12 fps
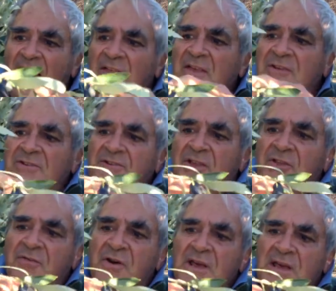And this is a
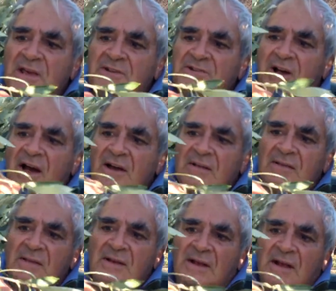3-year cycle.
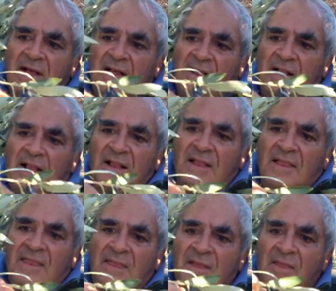
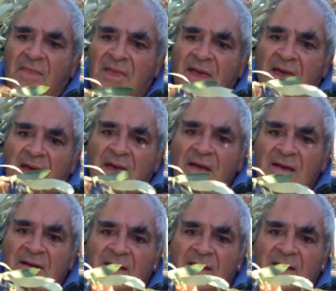There,